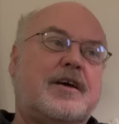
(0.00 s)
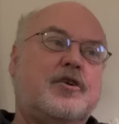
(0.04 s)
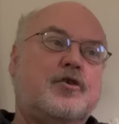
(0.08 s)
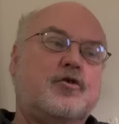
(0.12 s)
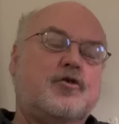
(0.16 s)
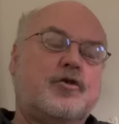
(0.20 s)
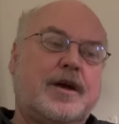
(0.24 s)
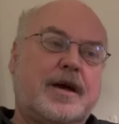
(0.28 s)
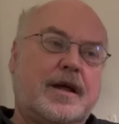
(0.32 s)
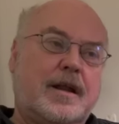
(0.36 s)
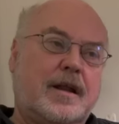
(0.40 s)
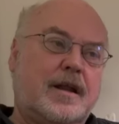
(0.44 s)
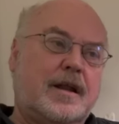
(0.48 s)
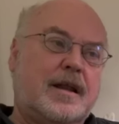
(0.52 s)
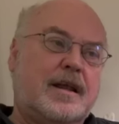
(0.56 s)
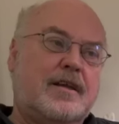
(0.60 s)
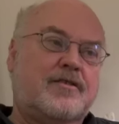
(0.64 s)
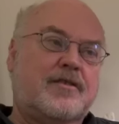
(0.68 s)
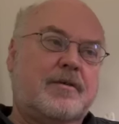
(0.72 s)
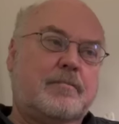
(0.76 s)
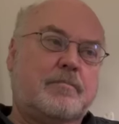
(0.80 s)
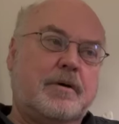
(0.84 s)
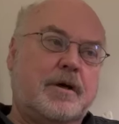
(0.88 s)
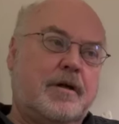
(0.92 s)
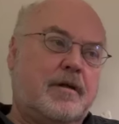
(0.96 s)

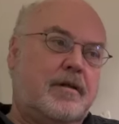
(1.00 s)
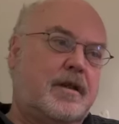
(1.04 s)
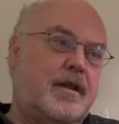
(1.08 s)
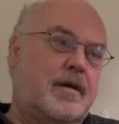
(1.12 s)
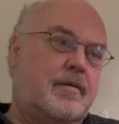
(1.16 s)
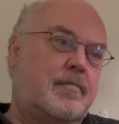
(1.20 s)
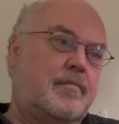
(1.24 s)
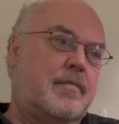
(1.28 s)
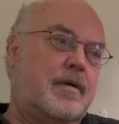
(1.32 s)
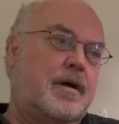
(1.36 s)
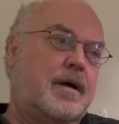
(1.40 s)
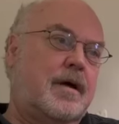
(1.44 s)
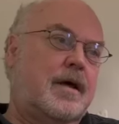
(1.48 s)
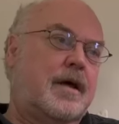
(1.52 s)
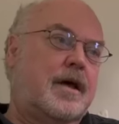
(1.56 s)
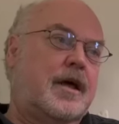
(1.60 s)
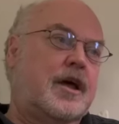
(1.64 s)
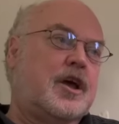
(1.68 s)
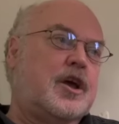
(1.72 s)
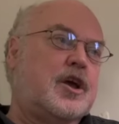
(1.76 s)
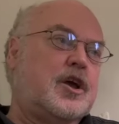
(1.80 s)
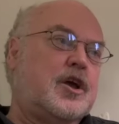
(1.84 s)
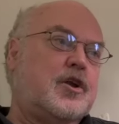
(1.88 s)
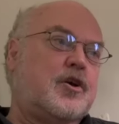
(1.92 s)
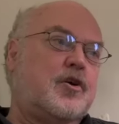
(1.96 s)
utilities that built them,
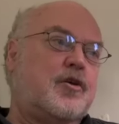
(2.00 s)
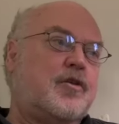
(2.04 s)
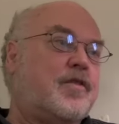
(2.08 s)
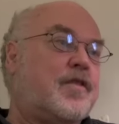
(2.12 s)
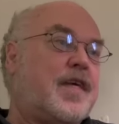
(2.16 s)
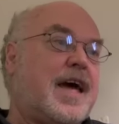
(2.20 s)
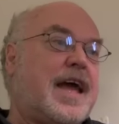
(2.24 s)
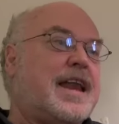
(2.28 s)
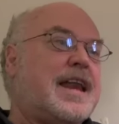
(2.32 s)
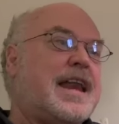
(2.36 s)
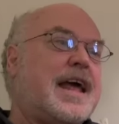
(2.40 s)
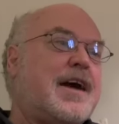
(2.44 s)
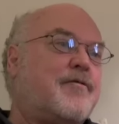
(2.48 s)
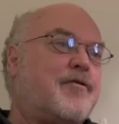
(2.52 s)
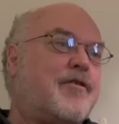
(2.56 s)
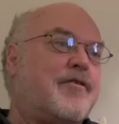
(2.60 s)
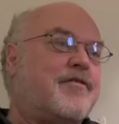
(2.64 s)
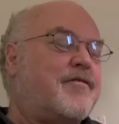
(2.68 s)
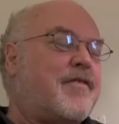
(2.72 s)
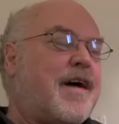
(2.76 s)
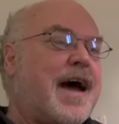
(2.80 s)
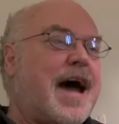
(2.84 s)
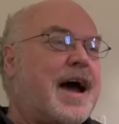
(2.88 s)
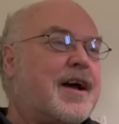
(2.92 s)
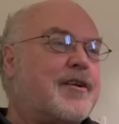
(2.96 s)
you know, they never
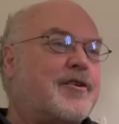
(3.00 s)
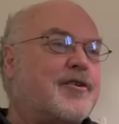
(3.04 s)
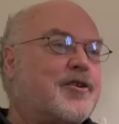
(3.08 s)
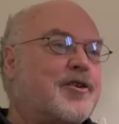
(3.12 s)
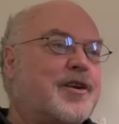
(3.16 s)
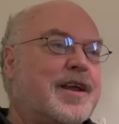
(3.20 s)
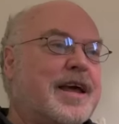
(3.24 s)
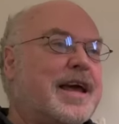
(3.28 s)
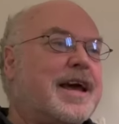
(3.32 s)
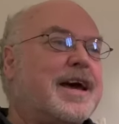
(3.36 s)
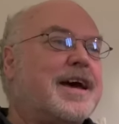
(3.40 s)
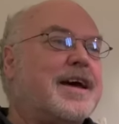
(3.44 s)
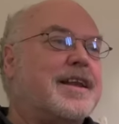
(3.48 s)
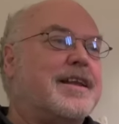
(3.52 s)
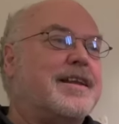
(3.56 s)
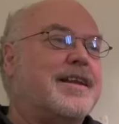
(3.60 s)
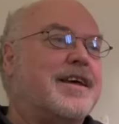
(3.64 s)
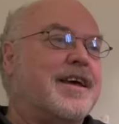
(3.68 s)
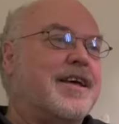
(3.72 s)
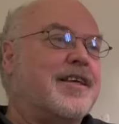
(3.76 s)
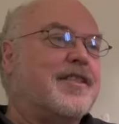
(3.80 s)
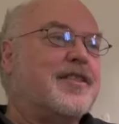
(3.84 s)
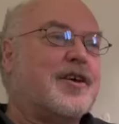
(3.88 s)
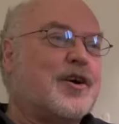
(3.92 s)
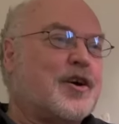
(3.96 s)
factored in
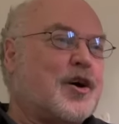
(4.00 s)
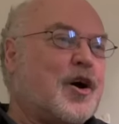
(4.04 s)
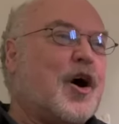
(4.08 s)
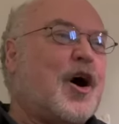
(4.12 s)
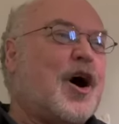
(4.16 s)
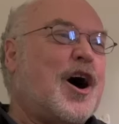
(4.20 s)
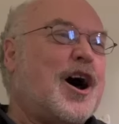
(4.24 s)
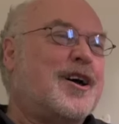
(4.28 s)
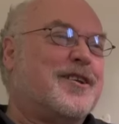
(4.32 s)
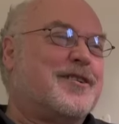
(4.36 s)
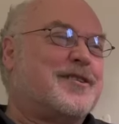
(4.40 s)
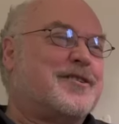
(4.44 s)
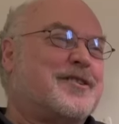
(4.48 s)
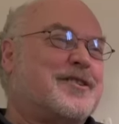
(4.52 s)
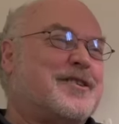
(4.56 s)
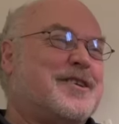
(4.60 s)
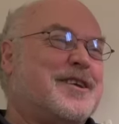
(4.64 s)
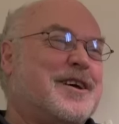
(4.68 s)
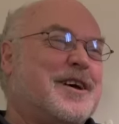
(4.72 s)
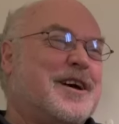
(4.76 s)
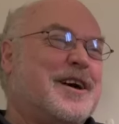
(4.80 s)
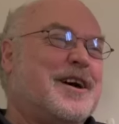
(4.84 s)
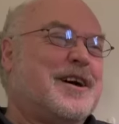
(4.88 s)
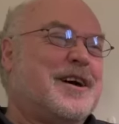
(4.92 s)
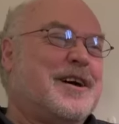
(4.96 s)
the
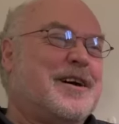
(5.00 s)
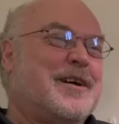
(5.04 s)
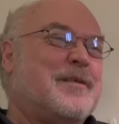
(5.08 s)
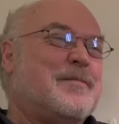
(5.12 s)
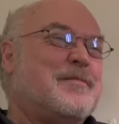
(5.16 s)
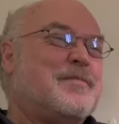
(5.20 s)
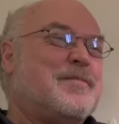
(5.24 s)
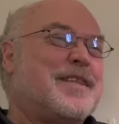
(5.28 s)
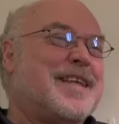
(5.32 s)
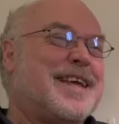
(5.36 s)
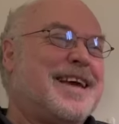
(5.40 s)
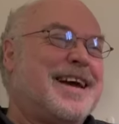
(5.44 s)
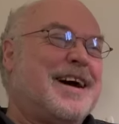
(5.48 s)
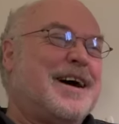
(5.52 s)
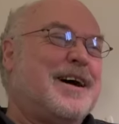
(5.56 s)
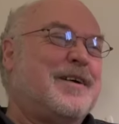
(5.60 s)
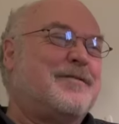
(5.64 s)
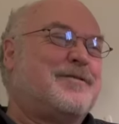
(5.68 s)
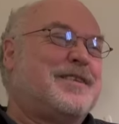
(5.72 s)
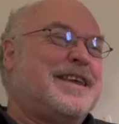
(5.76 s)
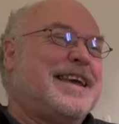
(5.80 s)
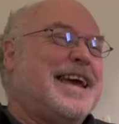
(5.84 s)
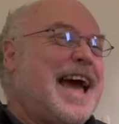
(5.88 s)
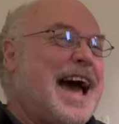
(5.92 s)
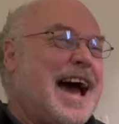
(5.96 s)
costs
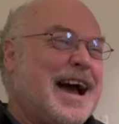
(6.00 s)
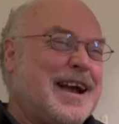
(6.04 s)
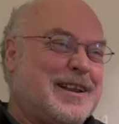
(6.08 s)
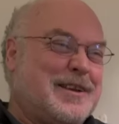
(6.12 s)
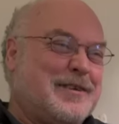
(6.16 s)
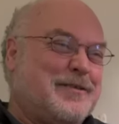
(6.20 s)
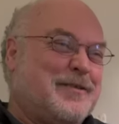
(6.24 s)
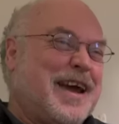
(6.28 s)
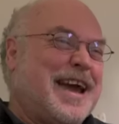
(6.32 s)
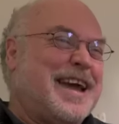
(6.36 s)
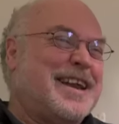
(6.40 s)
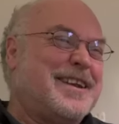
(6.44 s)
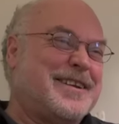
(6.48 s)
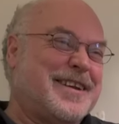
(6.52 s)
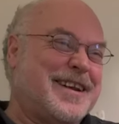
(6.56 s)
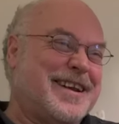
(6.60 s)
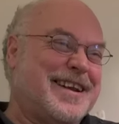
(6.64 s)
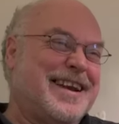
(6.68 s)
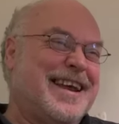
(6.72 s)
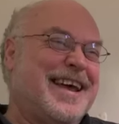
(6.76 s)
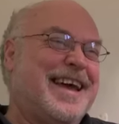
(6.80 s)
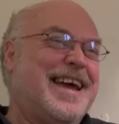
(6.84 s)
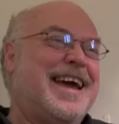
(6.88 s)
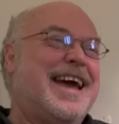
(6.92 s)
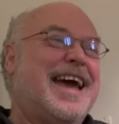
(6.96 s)
of
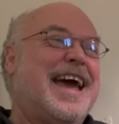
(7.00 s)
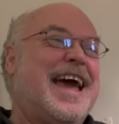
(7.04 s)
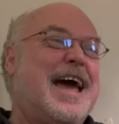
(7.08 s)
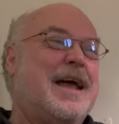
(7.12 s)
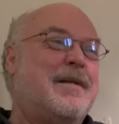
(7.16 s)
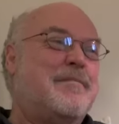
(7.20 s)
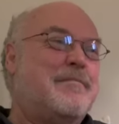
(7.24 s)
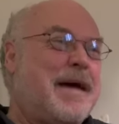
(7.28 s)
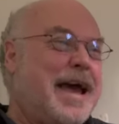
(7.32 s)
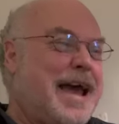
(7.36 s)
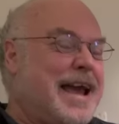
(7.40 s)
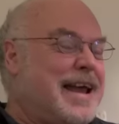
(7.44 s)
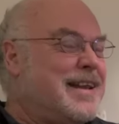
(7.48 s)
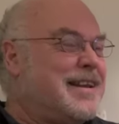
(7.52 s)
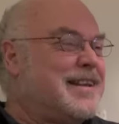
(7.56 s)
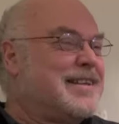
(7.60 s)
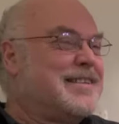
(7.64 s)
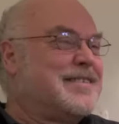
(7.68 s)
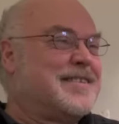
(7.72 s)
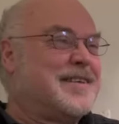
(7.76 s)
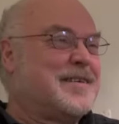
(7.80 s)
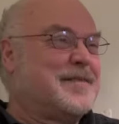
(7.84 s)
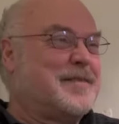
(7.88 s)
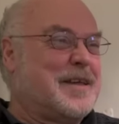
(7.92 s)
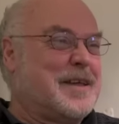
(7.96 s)
deactivation and
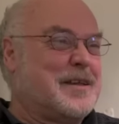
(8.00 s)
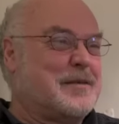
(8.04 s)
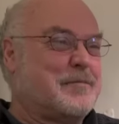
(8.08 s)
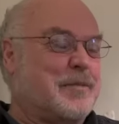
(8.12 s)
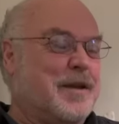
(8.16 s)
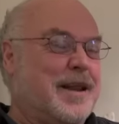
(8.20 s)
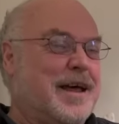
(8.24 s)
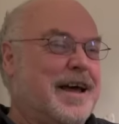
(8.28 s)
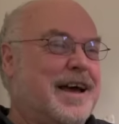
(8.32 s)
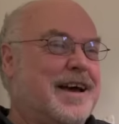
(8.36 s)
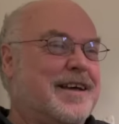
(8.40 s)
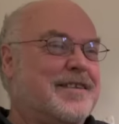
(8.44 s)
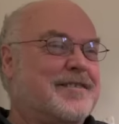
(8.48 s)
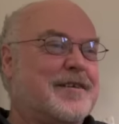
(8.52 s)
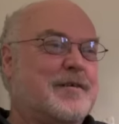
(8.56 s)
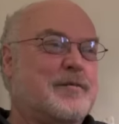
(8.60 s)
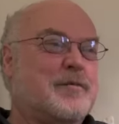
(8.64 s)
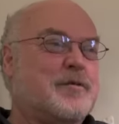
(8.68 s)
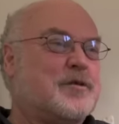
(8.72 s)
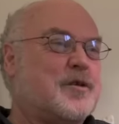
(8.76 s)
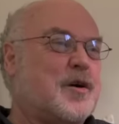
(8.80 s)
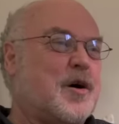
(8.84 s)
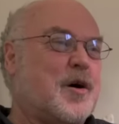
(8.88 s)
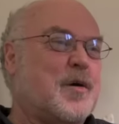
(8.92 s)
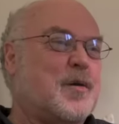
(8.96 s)
maintenance of these plants. It
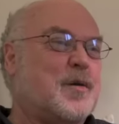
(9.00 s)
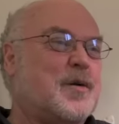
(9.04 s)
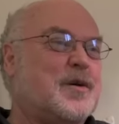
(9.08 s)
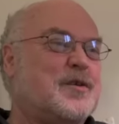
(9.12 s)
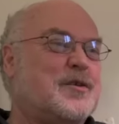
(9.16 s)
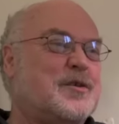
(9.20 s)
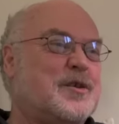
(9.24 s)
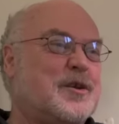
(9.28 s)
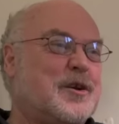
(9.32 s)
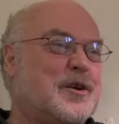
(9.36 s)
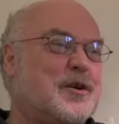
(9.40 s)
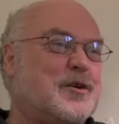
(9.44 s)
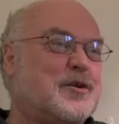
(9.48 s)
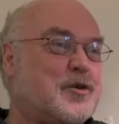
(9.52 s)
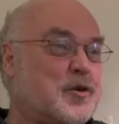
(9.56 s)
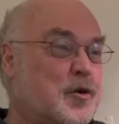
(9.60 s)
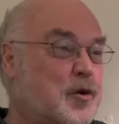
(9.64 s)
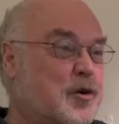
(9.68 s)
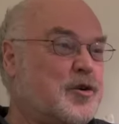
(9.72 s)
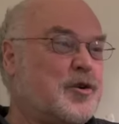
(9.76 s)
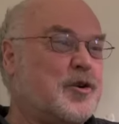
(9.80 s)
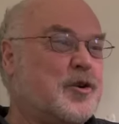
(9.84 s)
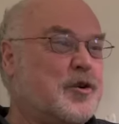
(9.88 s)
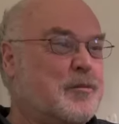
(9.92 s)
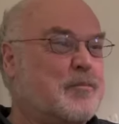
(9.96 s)
was always, you know,
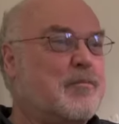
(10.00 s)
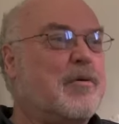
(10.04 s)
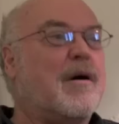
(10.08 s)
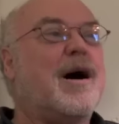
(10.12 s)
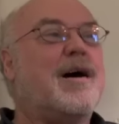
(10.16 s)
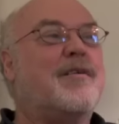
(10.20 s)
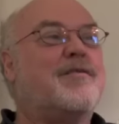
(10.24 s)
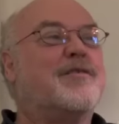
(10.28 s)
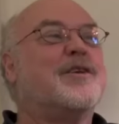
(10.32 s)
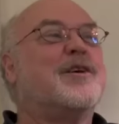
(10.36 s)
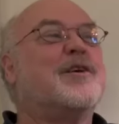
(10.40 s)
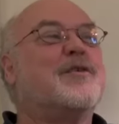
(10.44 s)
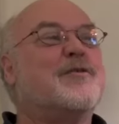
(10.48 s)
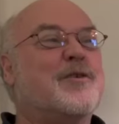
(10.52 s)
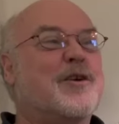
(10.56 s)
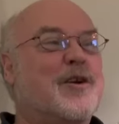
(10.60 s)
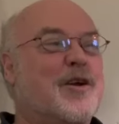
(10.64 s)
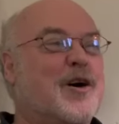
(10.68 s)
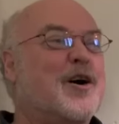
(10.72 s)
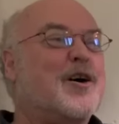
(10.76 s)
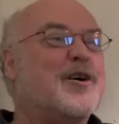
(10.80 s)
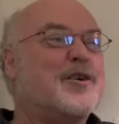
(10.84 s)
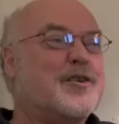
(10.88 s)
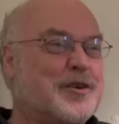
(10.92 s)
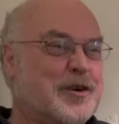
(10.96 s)
short-term profit over
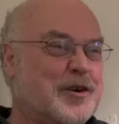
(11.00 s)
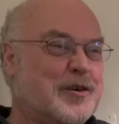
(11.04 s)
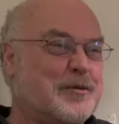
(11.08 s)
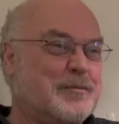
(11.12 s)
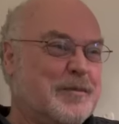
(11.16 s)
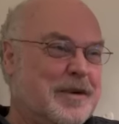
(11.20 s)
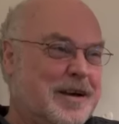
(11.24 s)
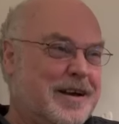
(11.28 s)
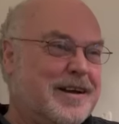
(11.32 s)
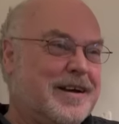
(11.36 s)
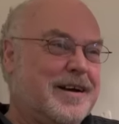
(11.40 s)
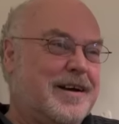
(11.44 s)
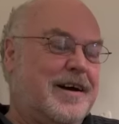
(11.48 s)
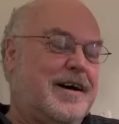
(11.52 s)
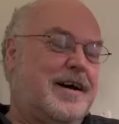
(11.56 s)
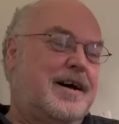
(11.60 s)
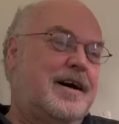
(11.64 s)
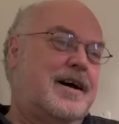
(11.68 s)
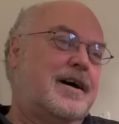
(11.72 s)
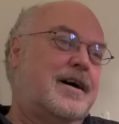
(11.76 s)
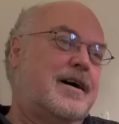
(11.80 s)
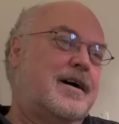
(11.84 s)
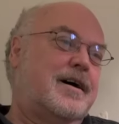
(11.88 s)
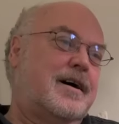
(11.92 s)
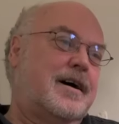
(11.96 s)
long-term
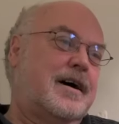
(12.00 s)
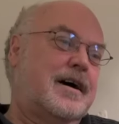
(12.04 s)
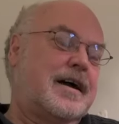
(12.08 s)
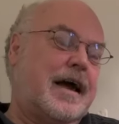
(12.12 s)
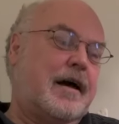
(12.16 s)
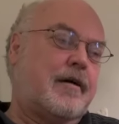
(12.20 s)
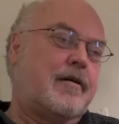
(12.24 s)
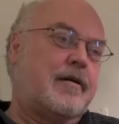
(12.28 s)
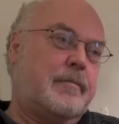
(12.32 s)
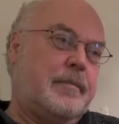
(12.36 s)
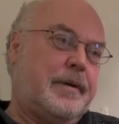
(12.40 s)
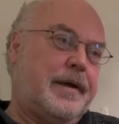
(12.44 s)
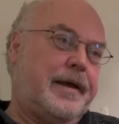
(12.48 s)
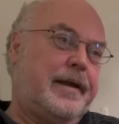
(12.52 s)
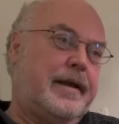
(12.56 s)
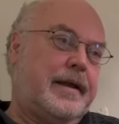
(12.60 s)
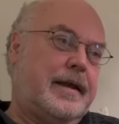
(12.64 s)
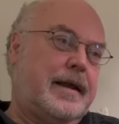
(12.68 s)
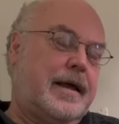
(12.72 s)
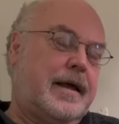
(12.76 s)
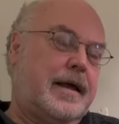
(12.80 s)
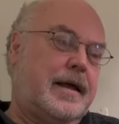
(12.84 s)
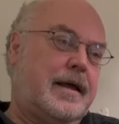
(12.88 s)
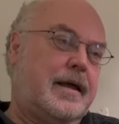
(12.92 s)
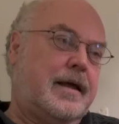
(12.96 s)
uh,
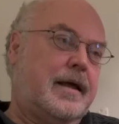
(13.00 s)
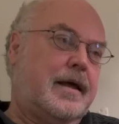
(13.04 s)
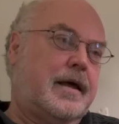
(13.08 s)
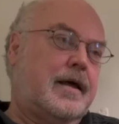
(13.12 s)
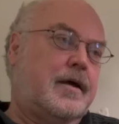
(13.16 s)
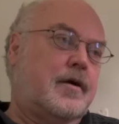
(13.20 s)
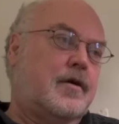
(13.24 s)
accountability.